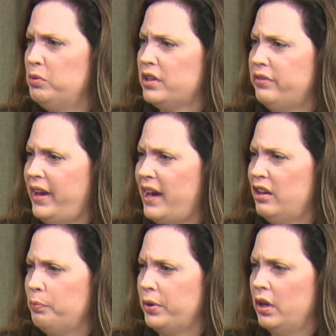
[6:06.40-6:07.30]
that have had
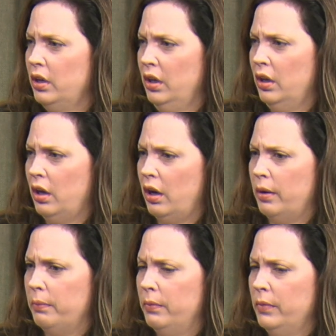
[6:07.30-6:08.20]
it, but
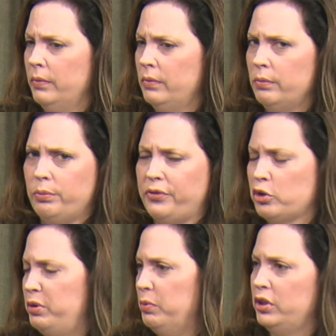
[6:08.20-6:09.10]

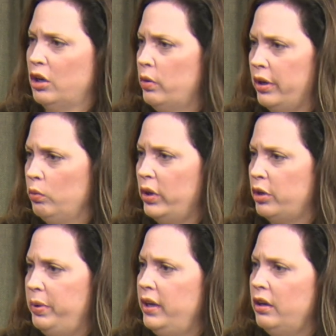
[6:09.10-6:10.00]
before people go on
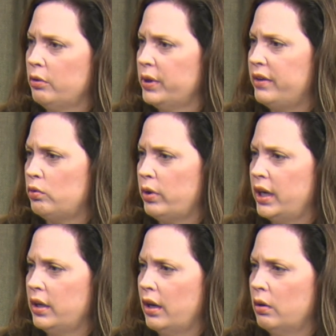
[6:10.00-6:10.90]
Wikipedia or whatever
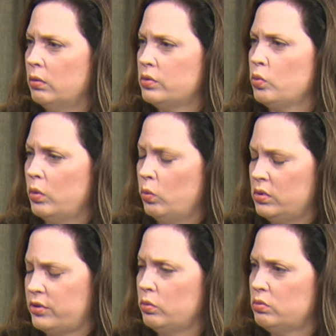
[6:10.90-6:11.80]
right now,
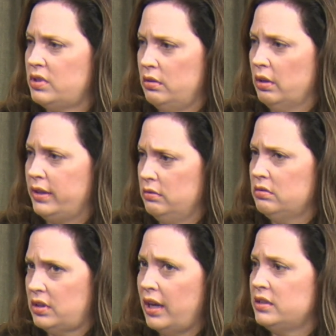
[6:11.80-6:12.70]

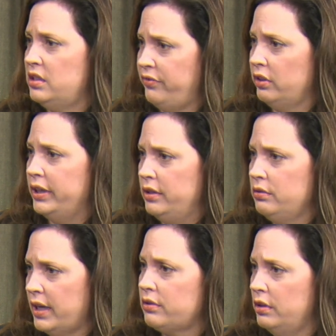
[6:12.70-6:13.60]
scientifically,
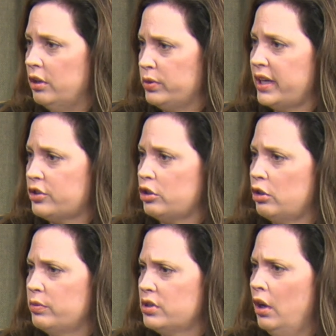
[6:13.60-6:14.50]
tech
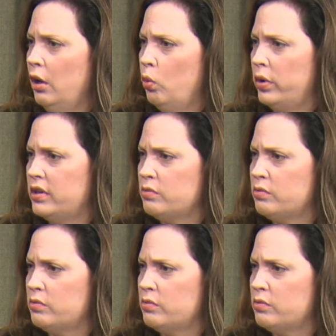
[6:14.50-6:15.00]
terms, what is